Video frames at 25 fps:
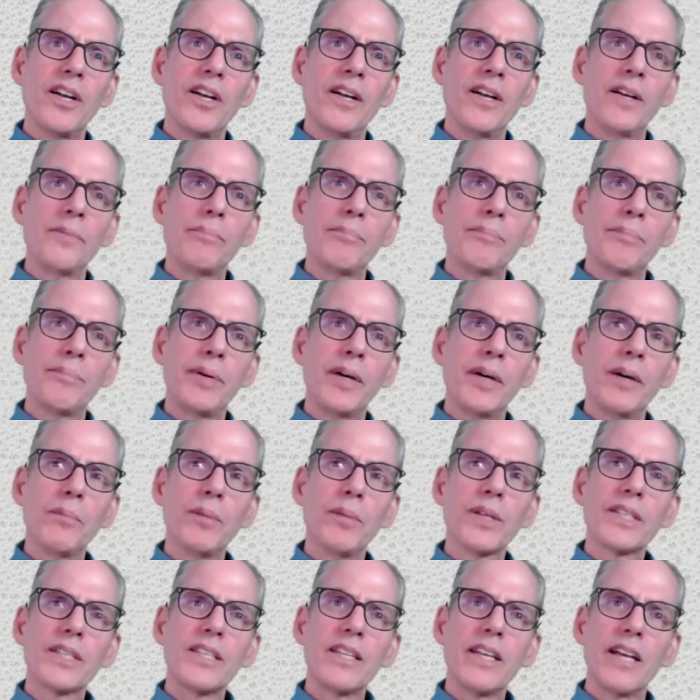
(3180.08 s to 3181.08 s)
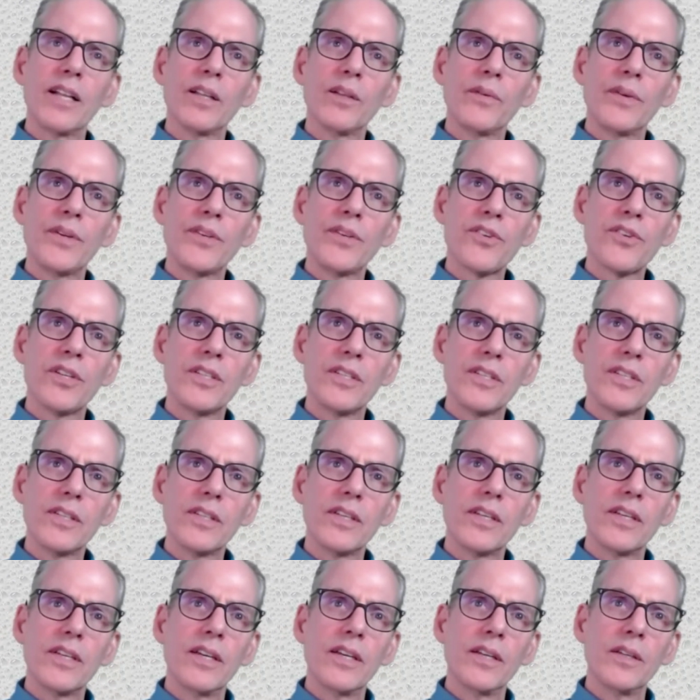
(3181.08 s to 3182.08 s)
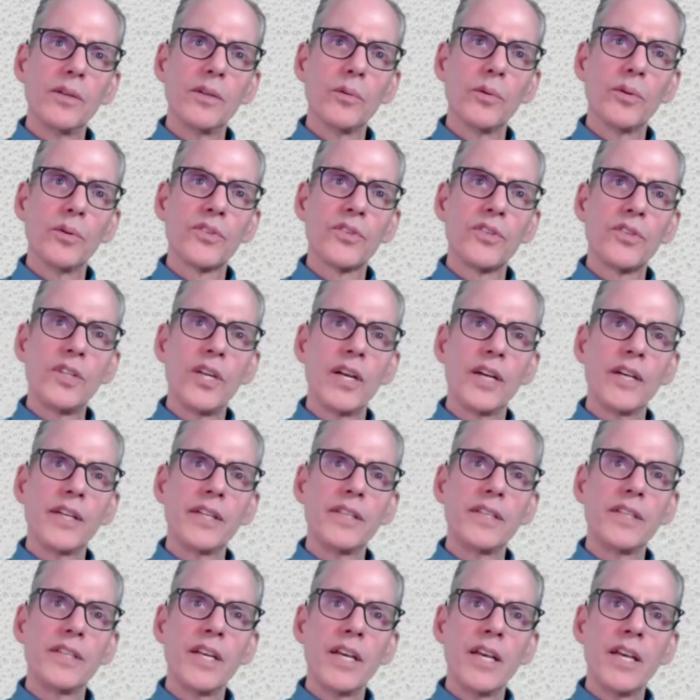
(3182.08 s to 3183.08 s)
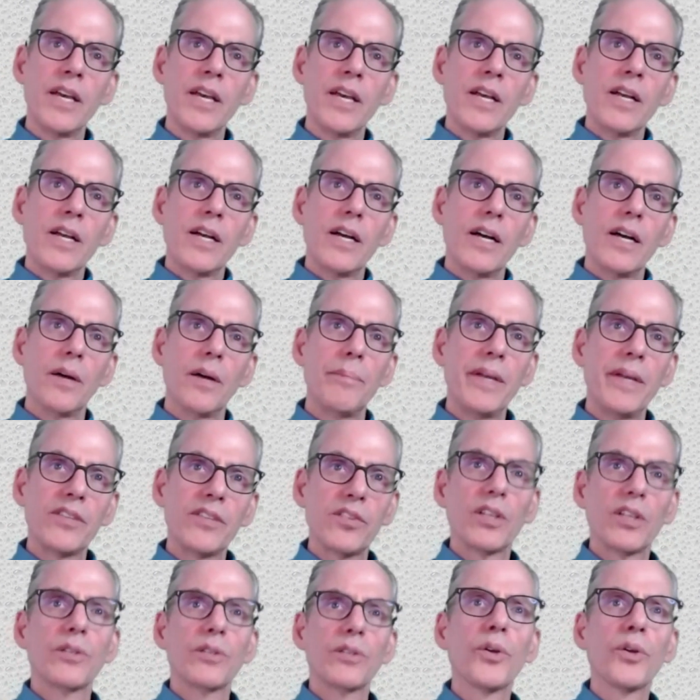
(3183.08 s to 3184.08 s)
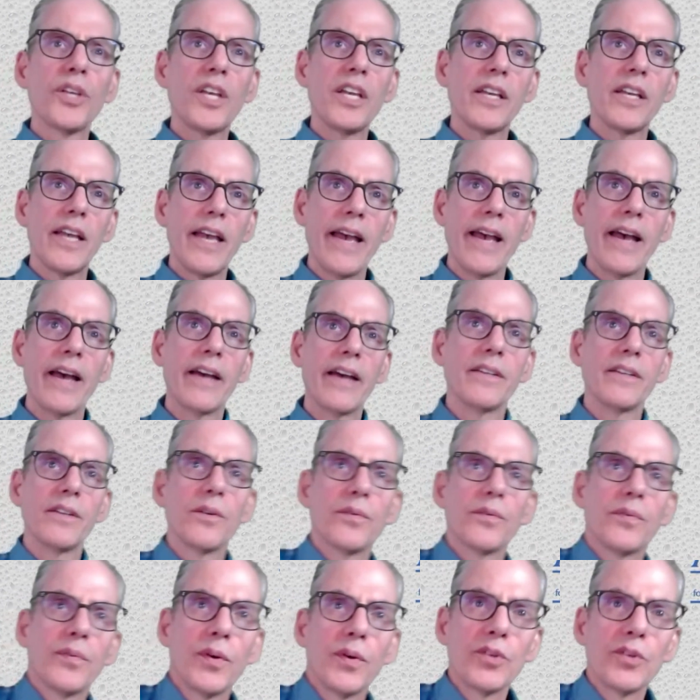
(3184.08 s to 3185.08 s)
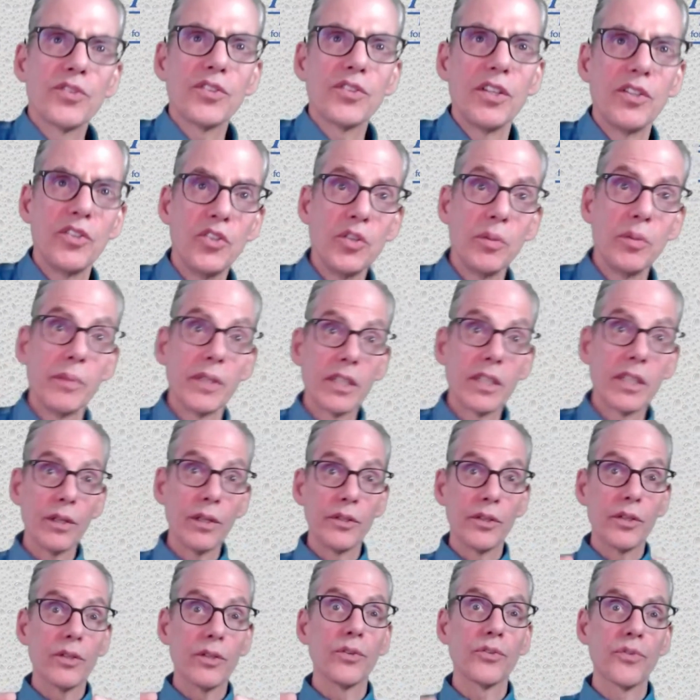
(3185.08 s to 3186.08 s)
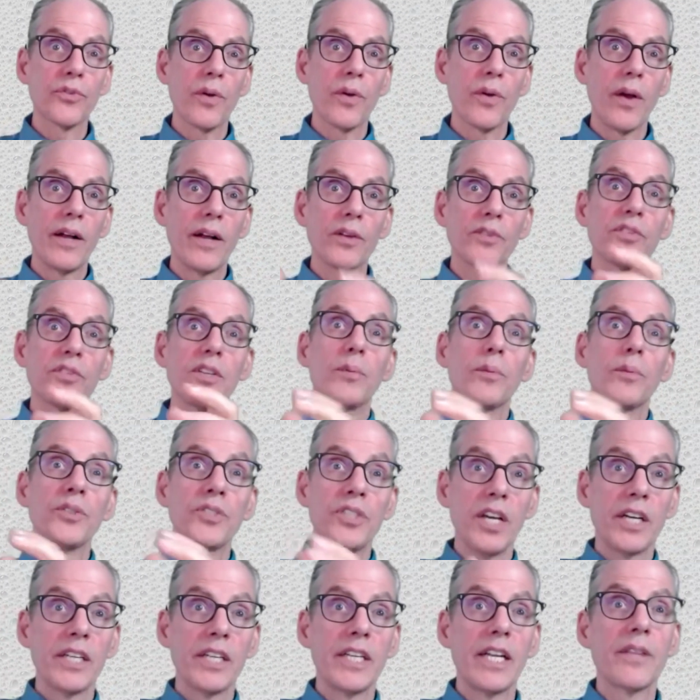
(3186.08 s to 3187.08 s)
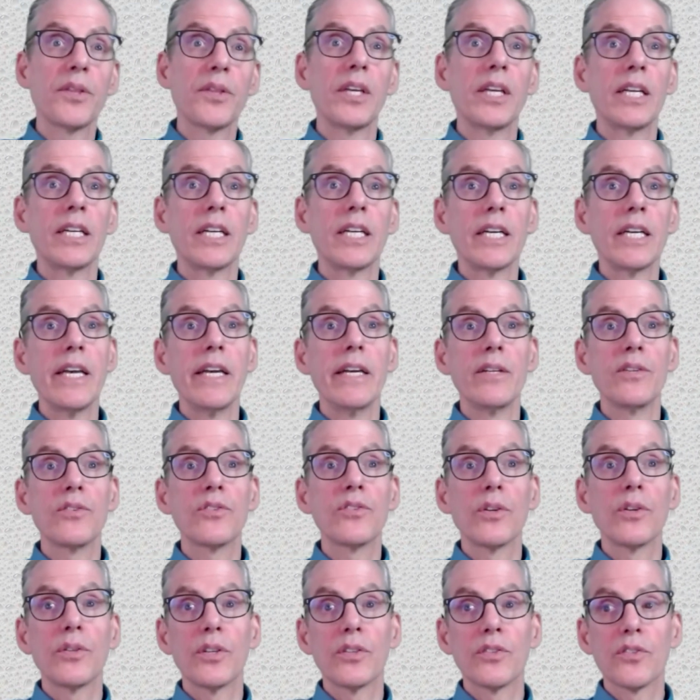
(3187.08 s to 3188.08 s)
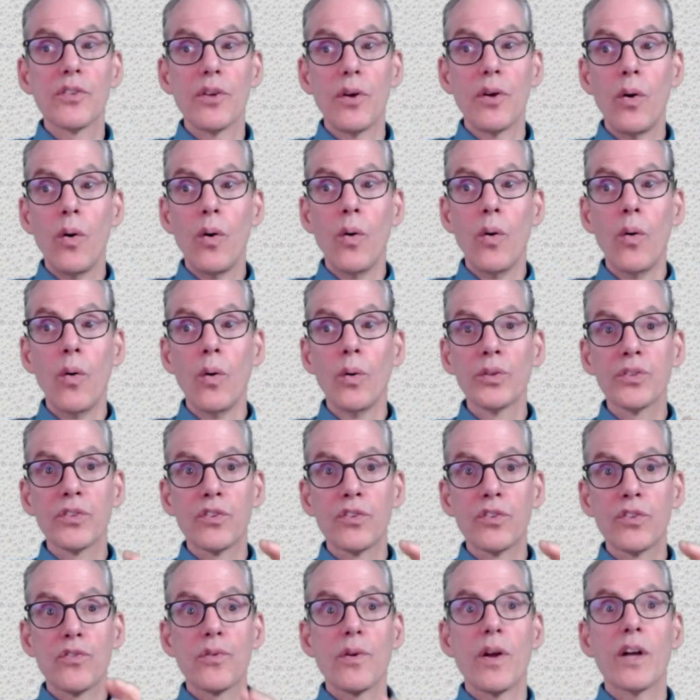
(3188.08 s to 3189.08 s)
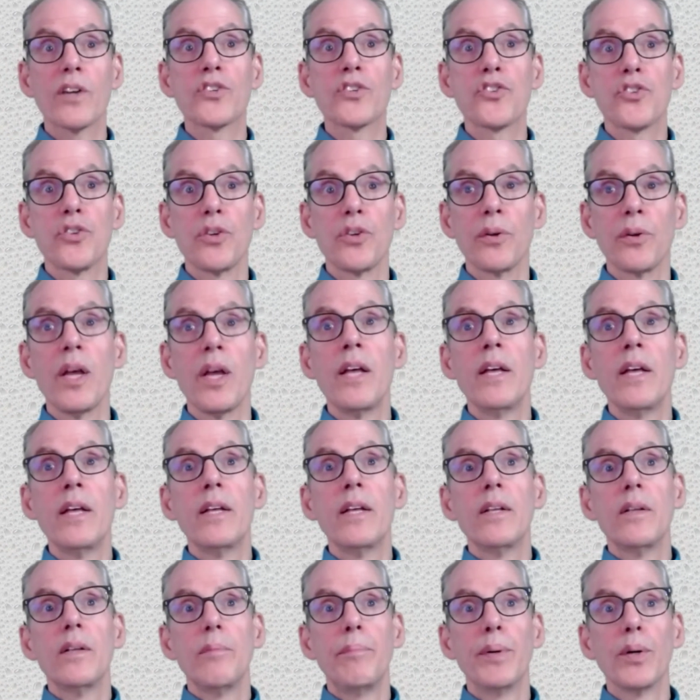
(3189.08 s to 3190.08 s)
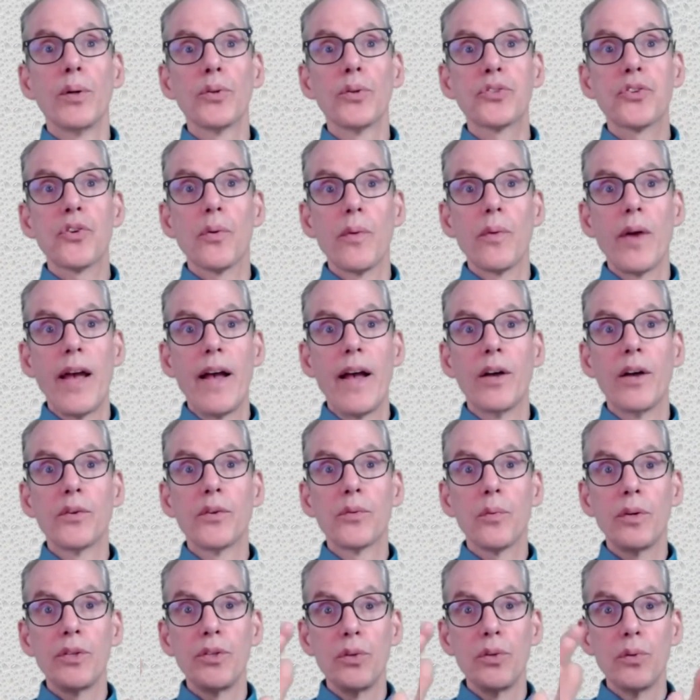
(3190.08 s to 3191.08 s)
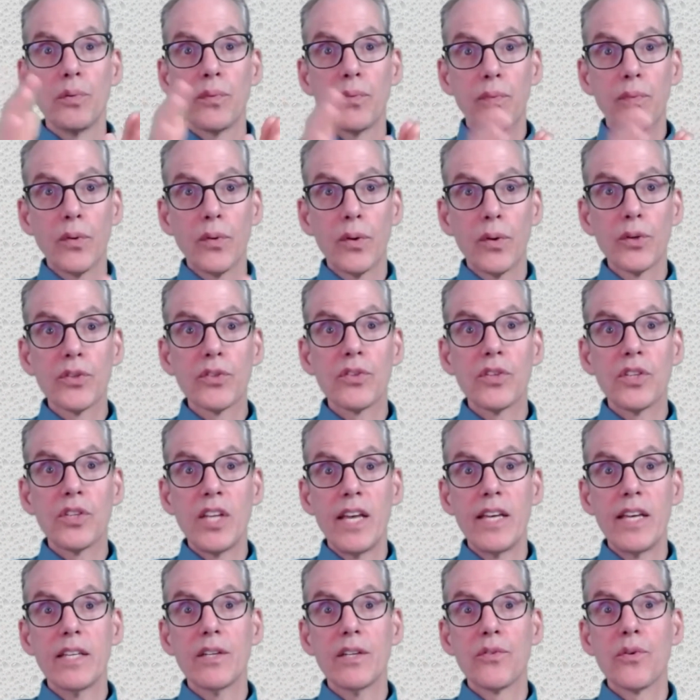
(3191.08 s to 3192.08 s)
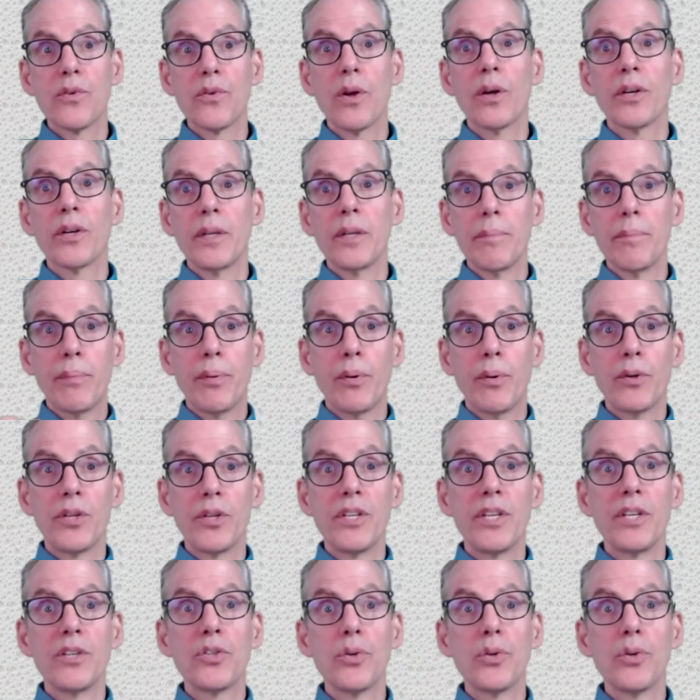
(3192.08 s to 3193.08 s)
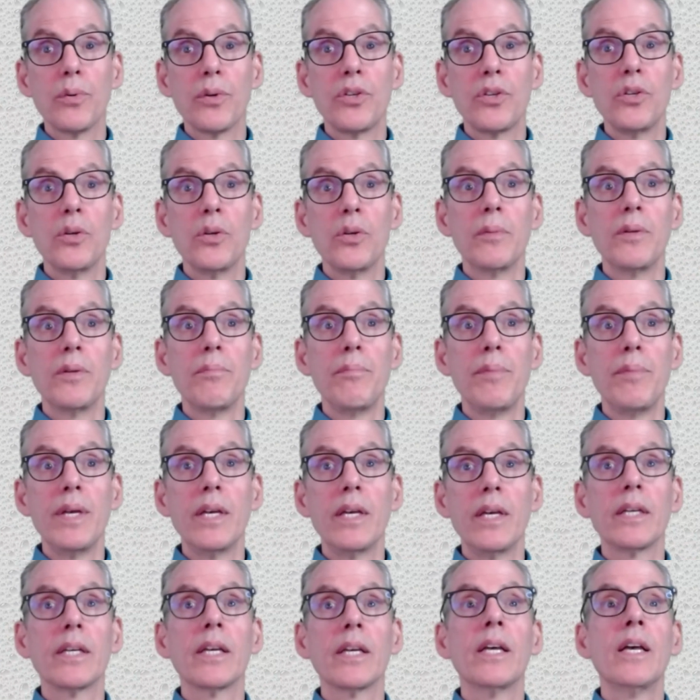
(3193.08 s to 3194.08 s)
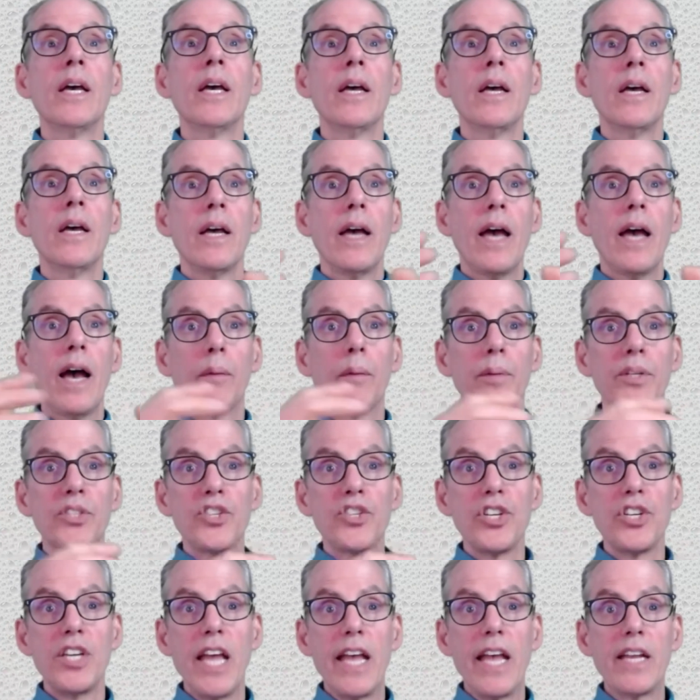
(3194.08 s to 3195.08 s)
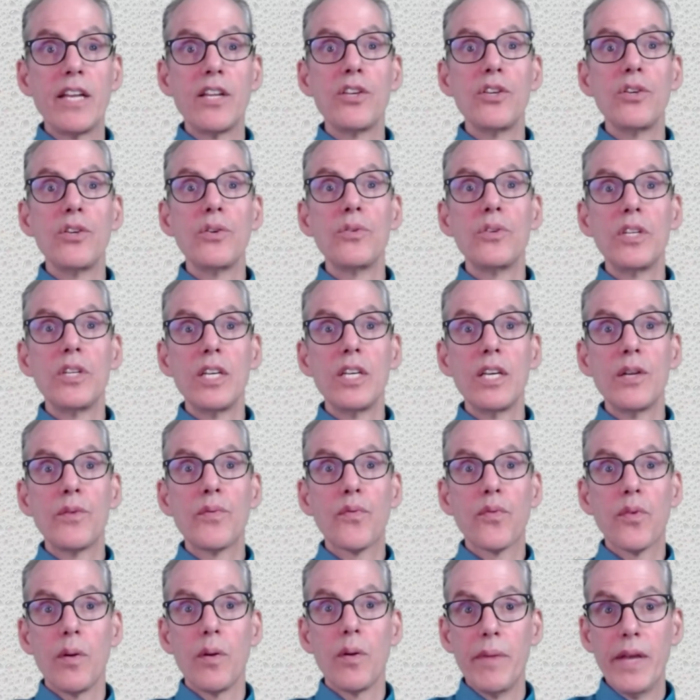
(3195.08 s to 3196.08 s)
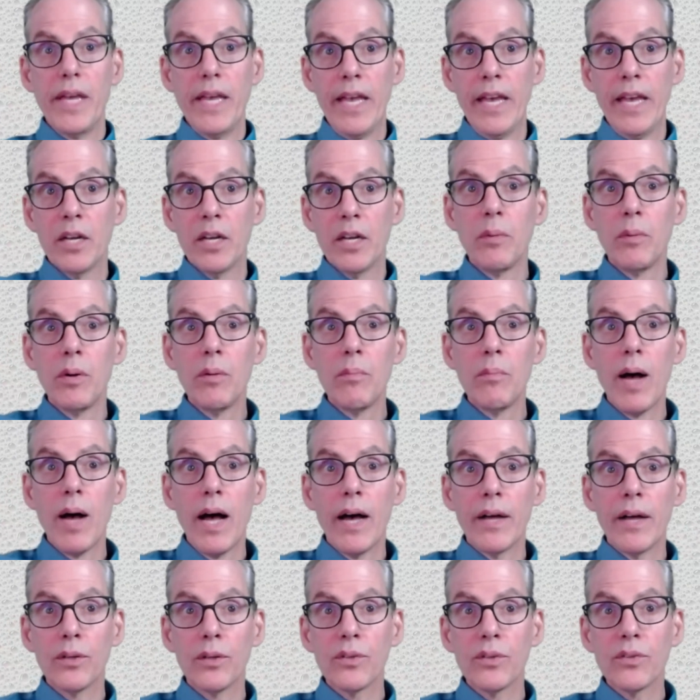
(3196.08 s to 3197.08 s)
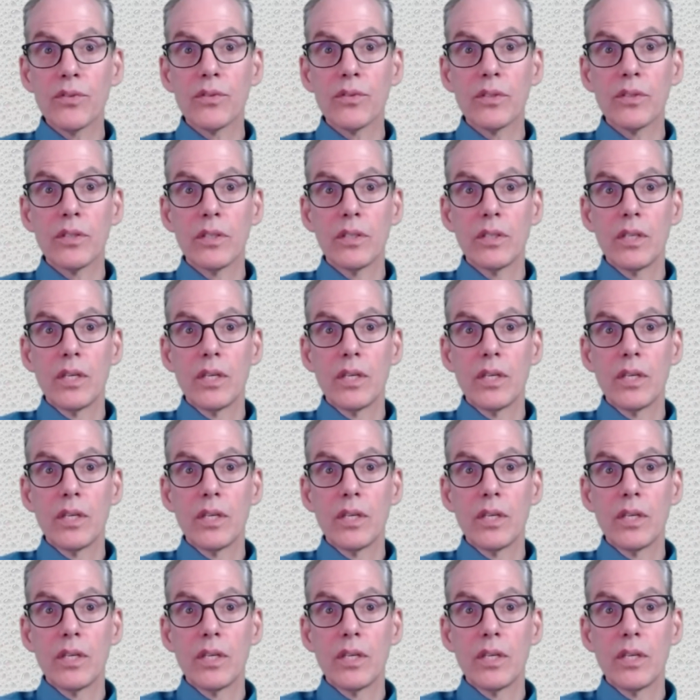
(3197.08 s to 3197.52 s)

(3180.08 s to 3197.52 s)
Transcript: on public television, and it was done basically looking at first in human clinical trials that were done at the NIH. So there's a whole structure built around when you first take a drug and put it into a human being, how much data you need from animal models